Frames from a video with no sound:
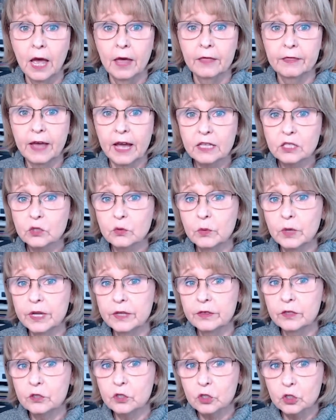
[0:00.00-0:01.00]
that's when
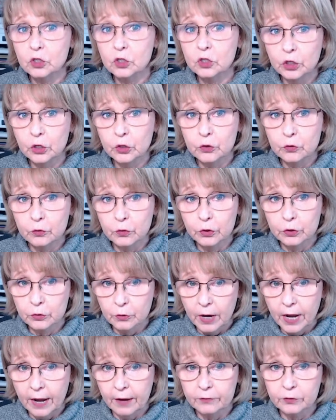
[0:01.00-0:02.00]
the studio
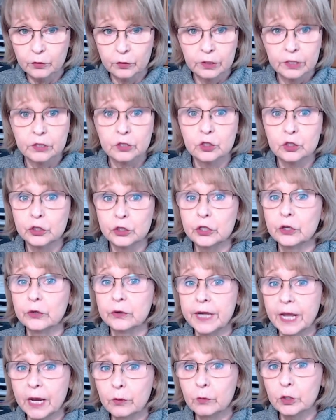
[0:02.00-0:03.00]
draft or the studio
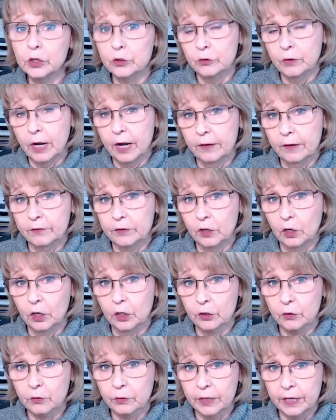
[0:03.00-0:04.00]
network draft are
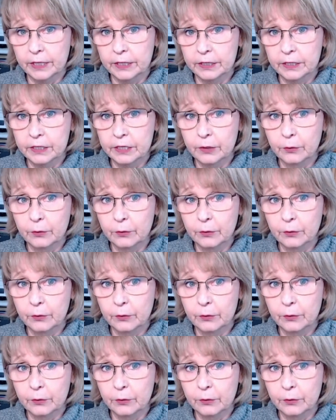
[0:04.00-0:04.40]
created,